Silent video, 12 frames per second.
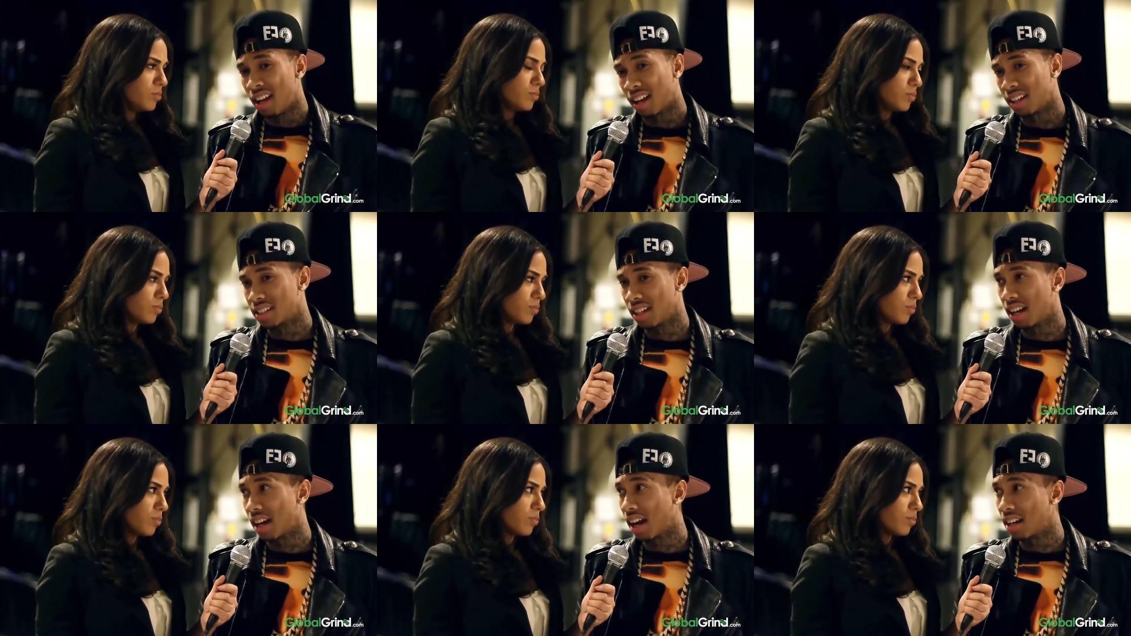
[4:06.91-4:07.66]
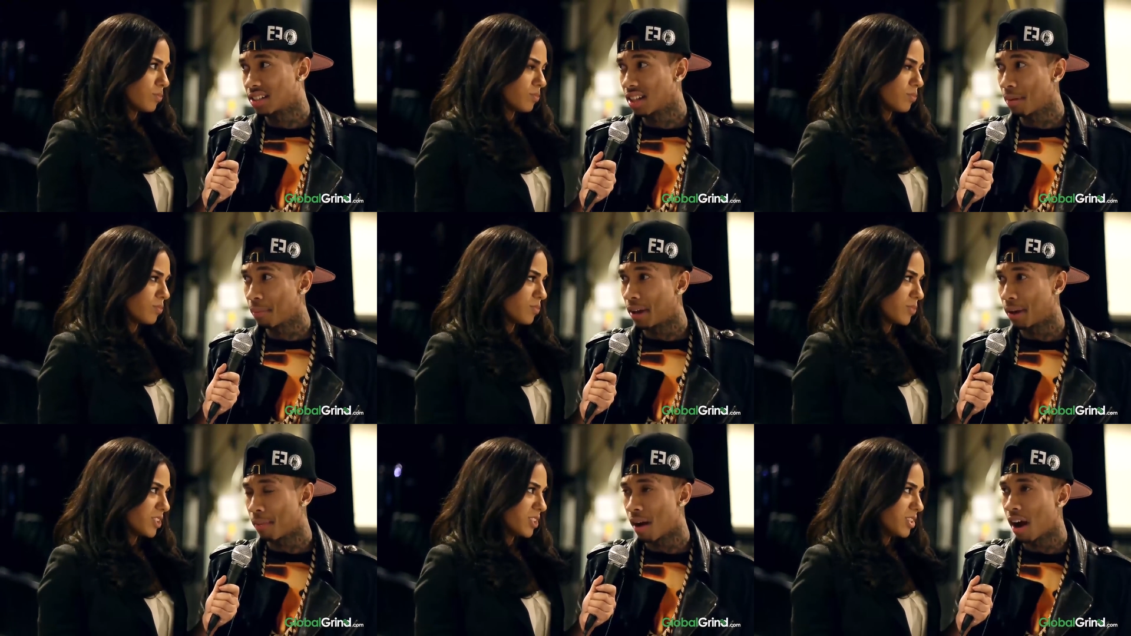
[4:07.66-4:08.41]
Speaker 1: like I said, I got to stop
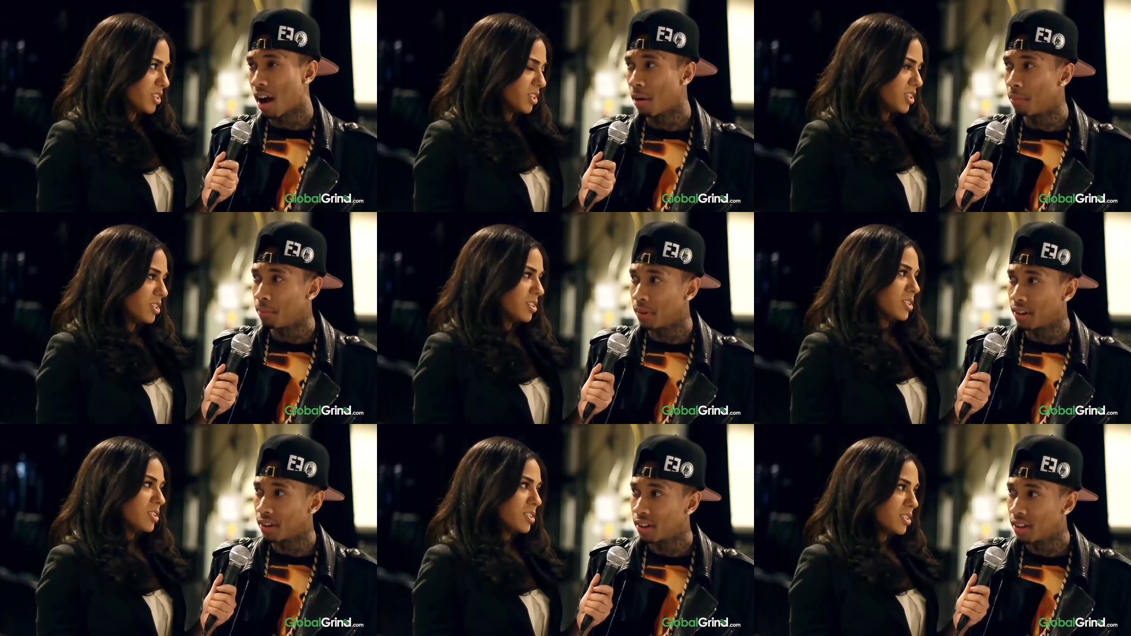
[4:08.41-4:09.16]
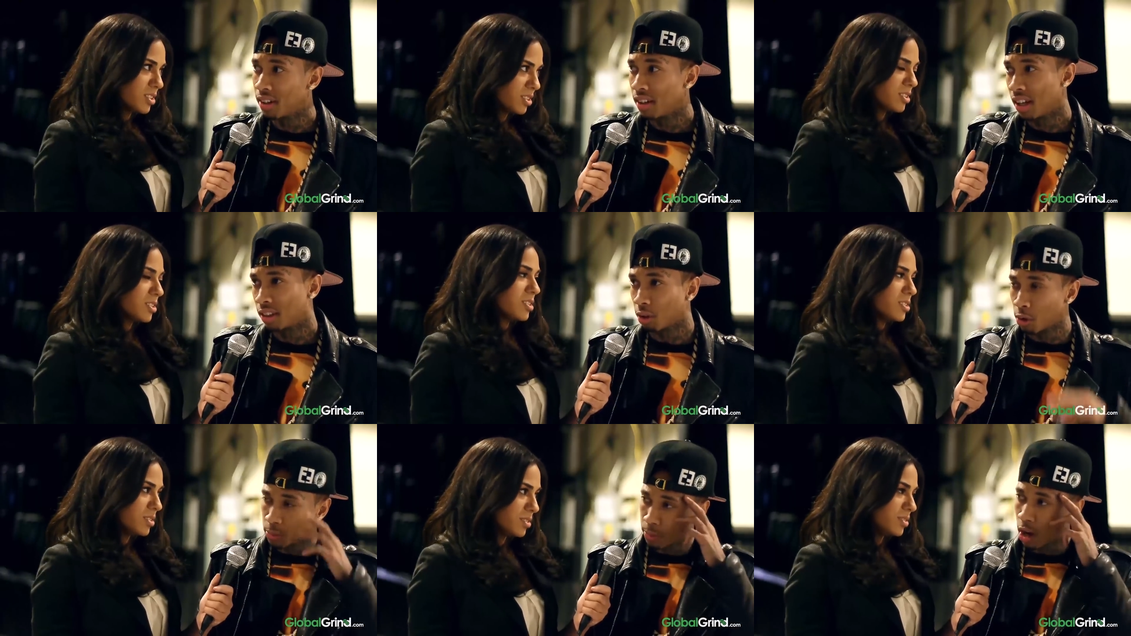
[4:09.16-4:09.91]
making my album and it
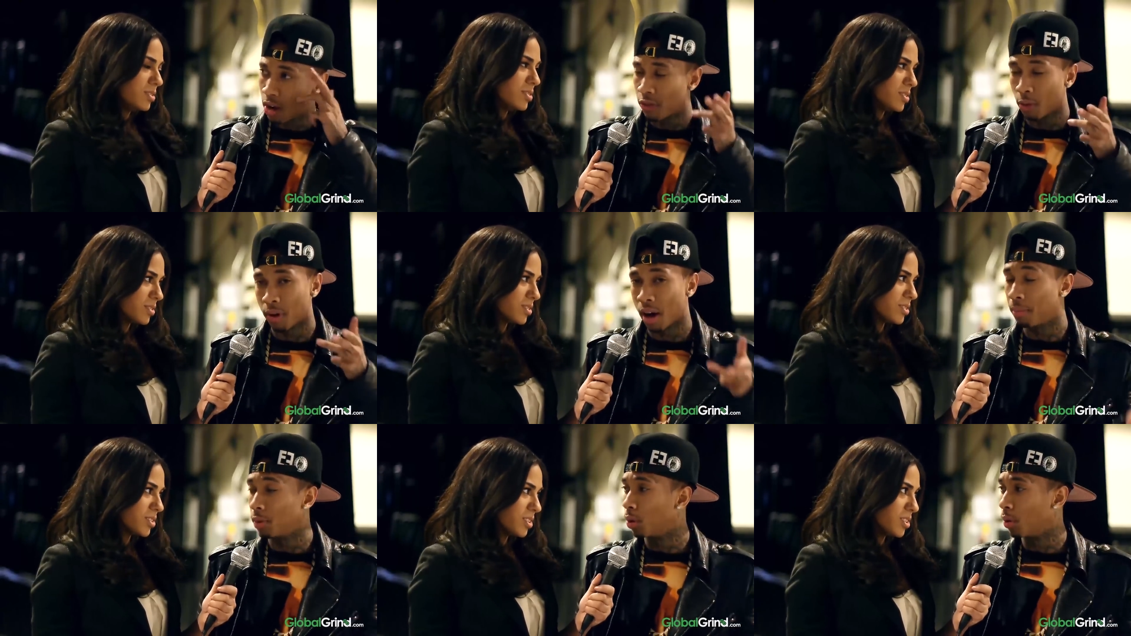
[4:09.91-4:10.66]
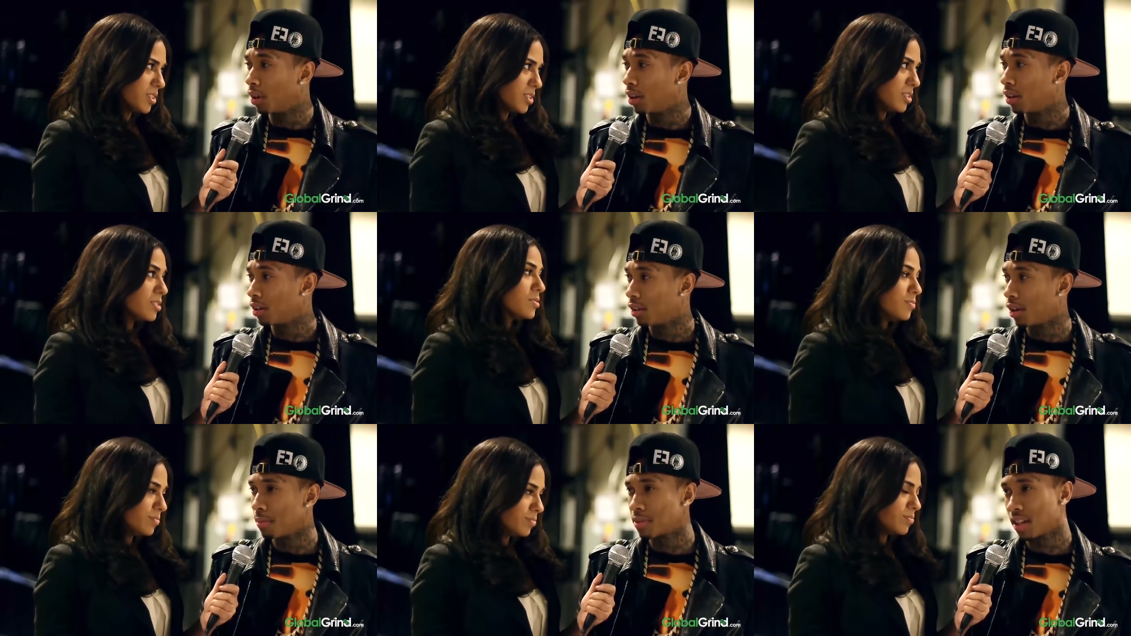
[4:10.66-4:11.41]
throws me off of what I'm doing,
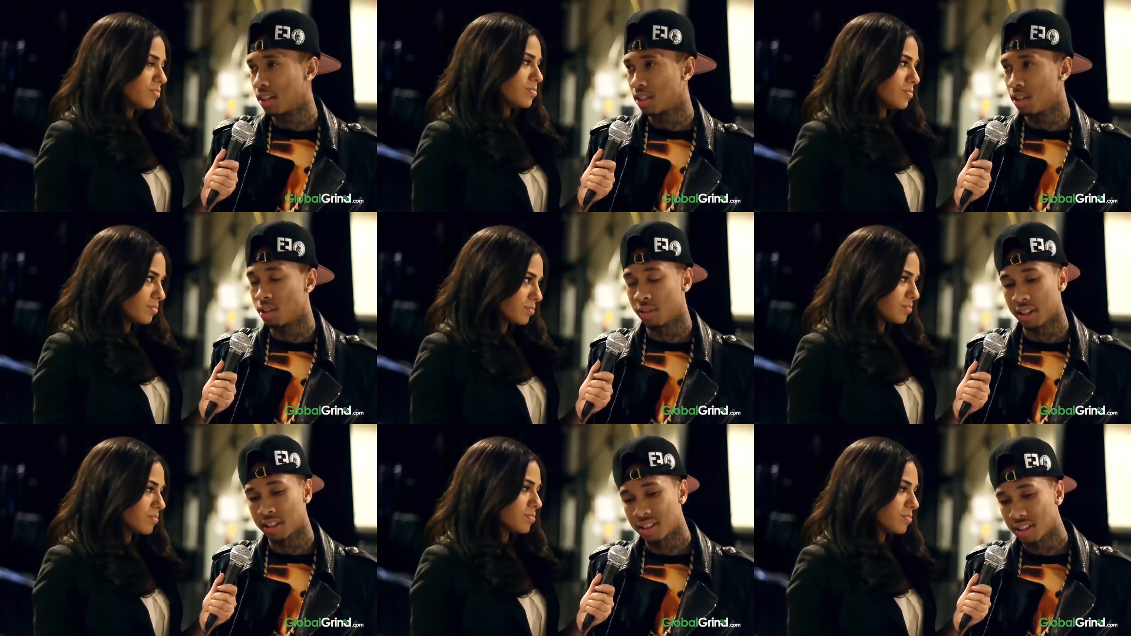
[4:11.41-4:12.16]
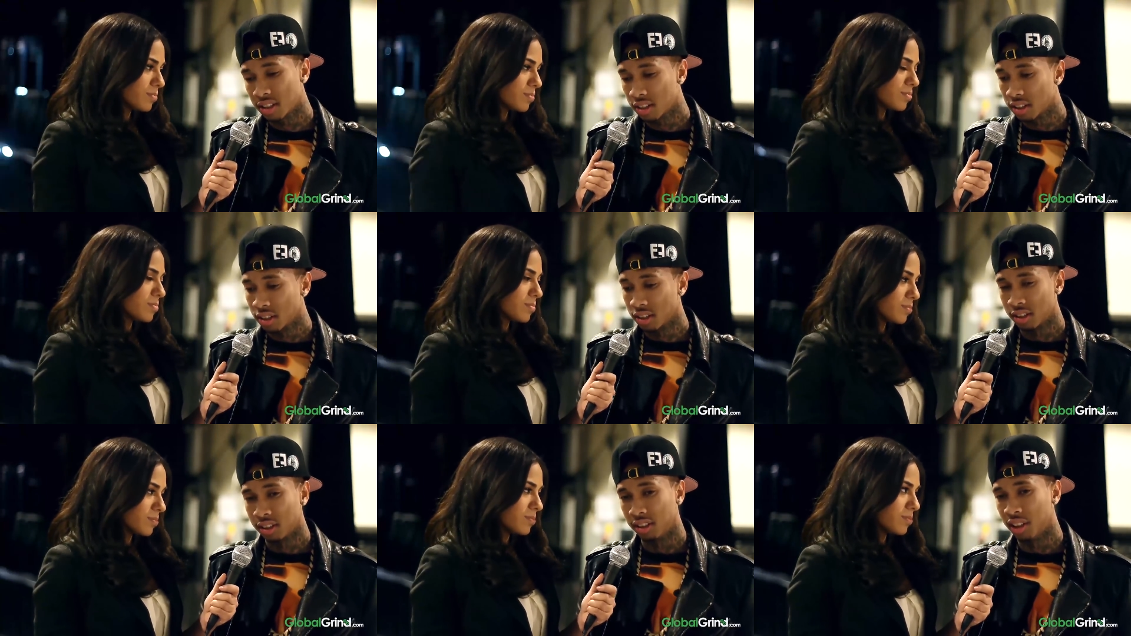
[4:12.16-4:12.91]
you know what I'm saying, to address
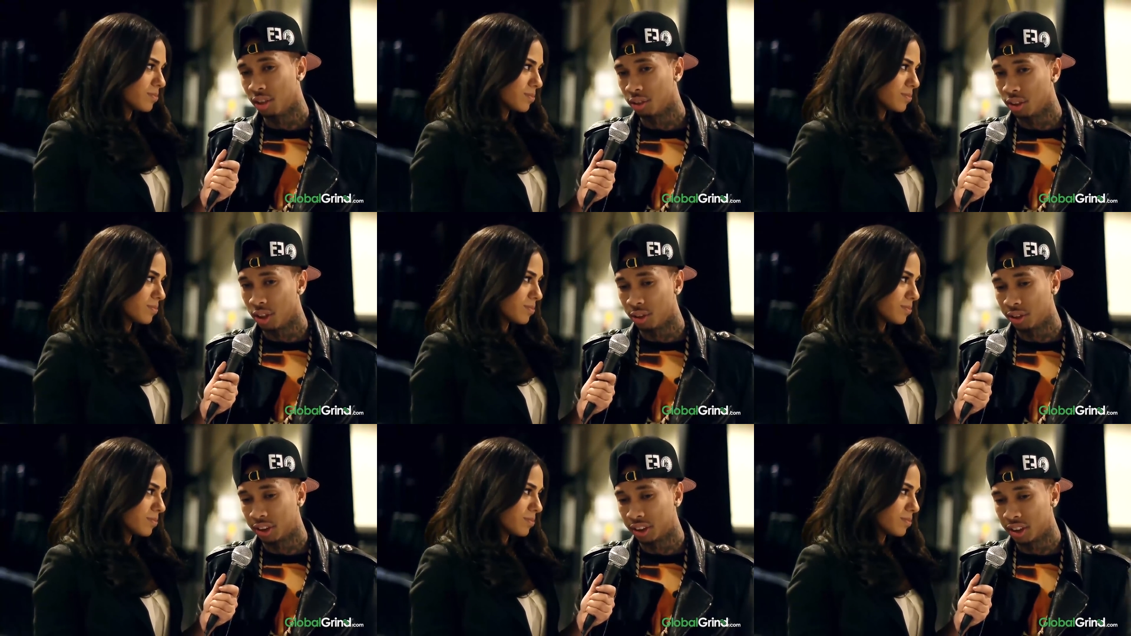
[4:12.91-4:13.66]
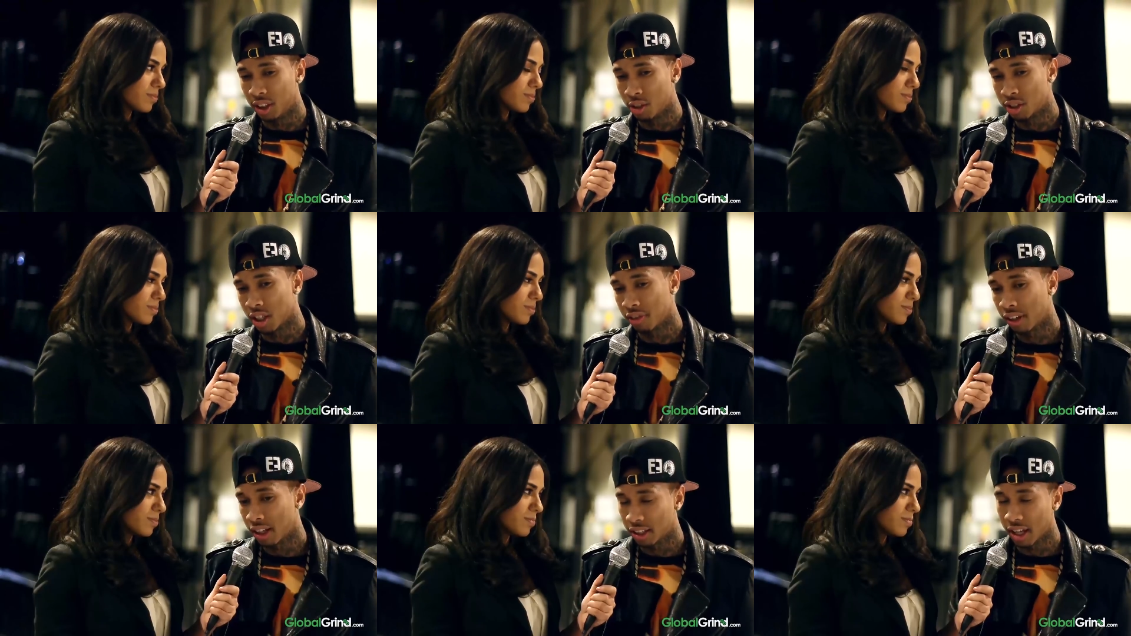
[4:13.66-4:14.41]
little
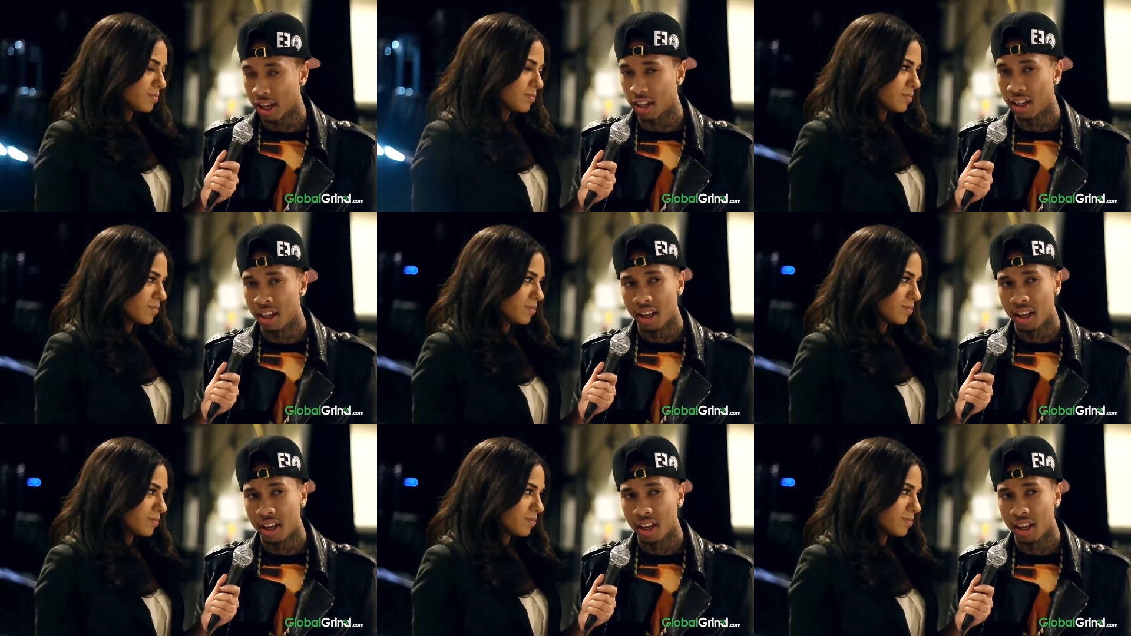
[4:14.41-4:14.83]
stuff like that.